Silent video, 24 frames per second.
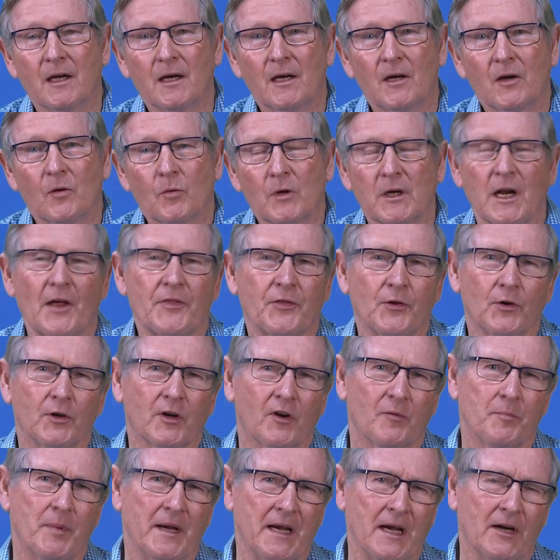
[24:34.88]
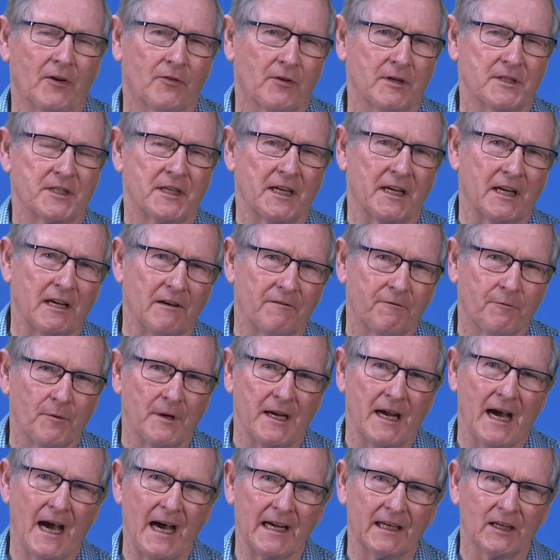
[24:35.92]
Well, I thought it would be interesting if we
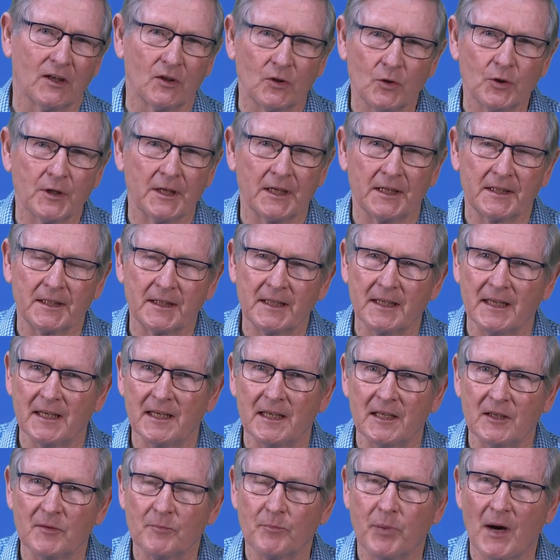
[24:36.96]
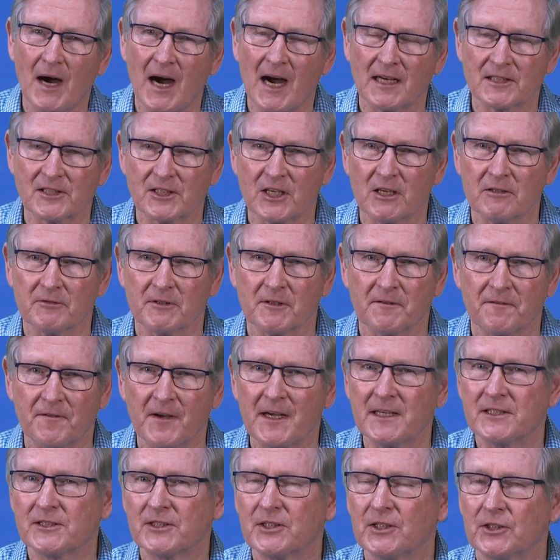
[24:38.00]
had a look at the Passover
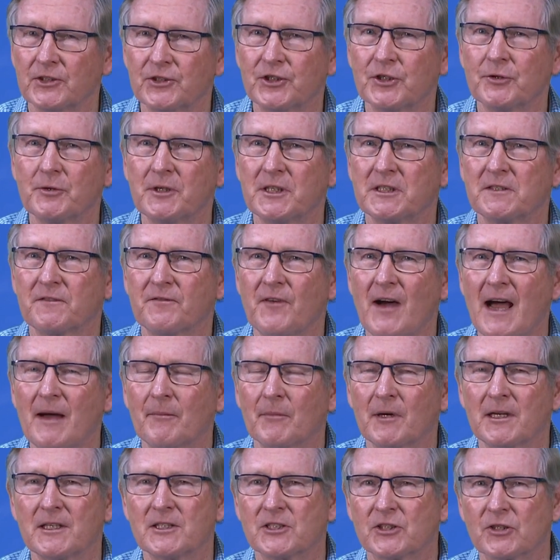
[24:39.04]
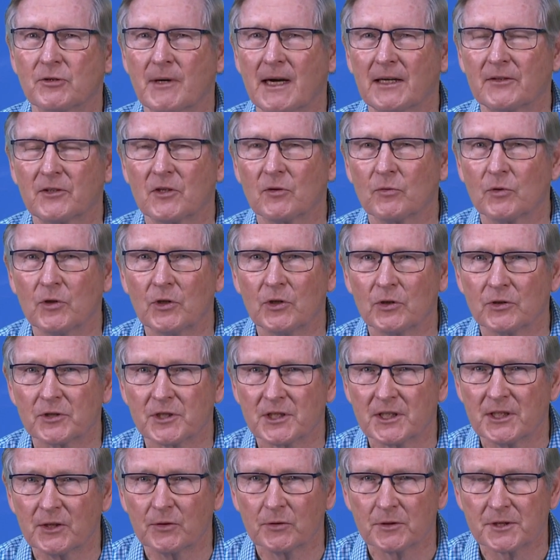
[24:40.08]
feast that Jewish families throughout the world
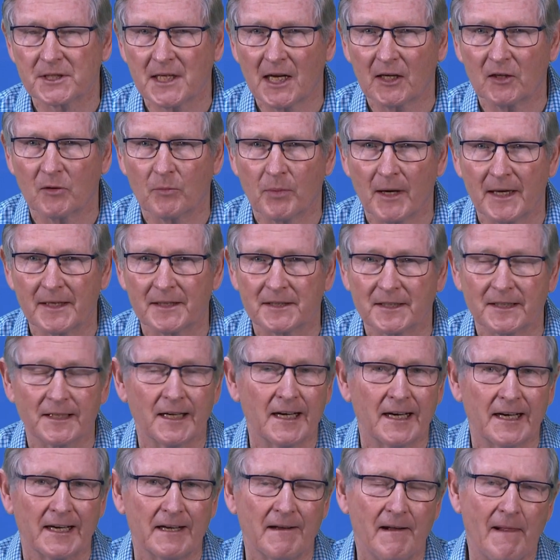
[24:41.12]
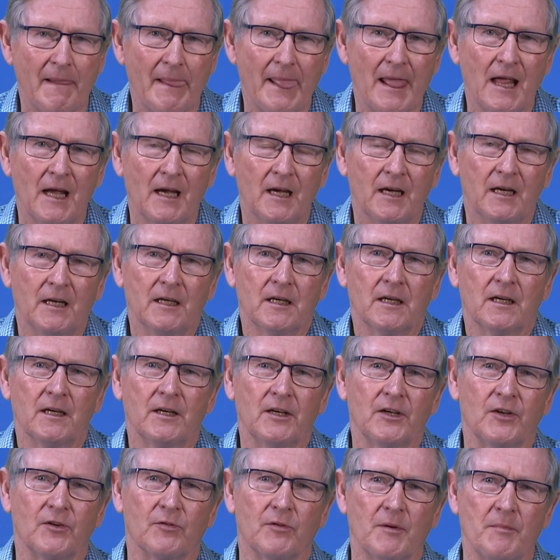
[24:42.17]
still celebrate today.
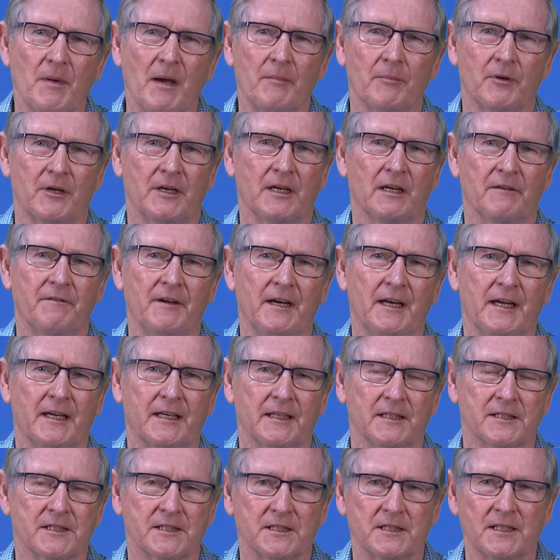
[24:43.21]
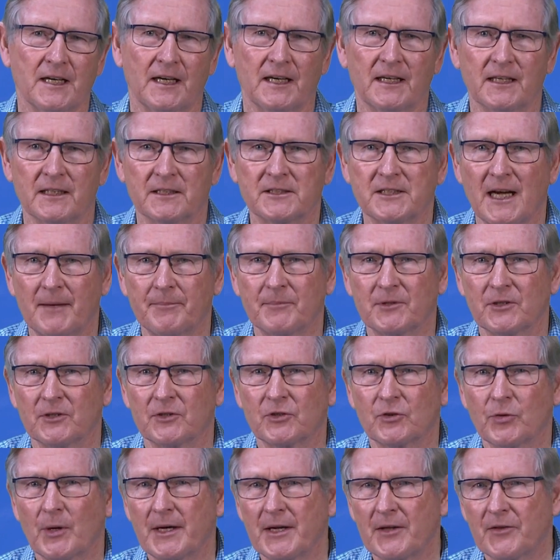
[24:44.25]
You remember in Leviticus chapter
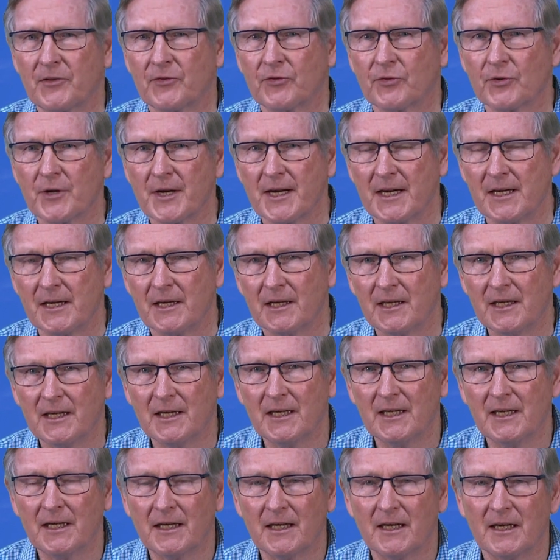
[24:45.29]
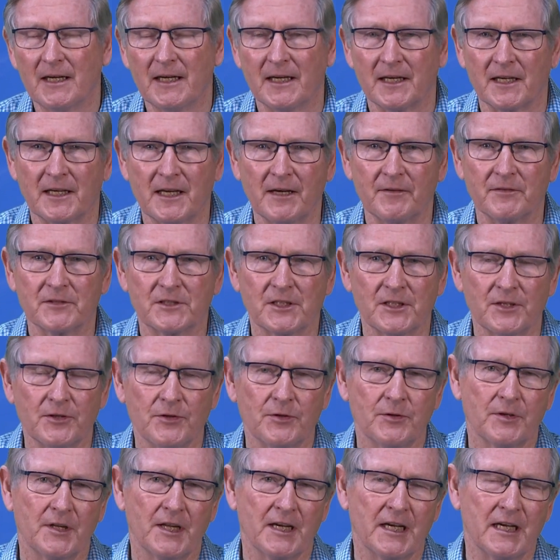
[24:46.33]
23, it gives you
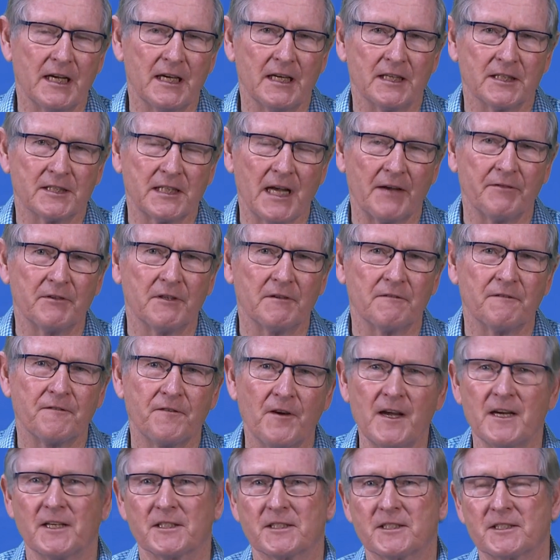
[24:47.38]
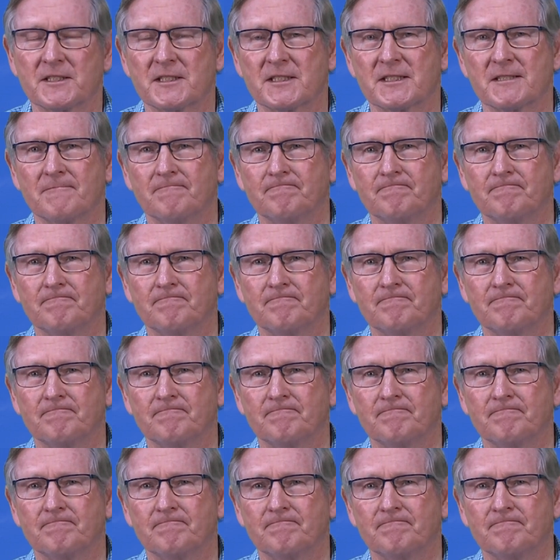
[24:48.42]
the 7 feasts,